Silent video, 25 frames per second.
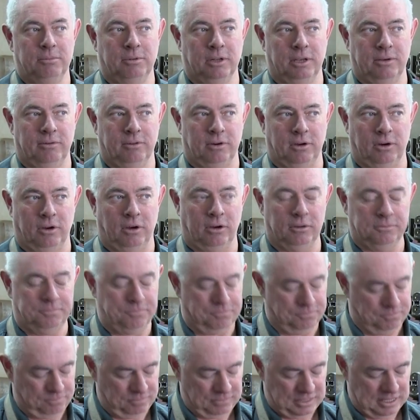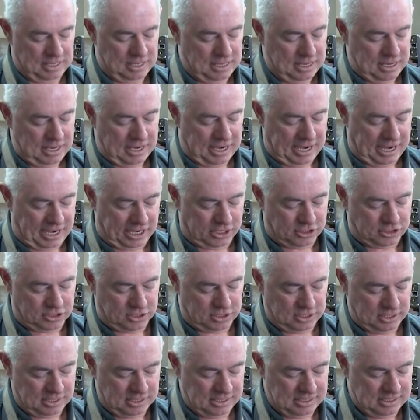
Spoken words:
believe it or not, is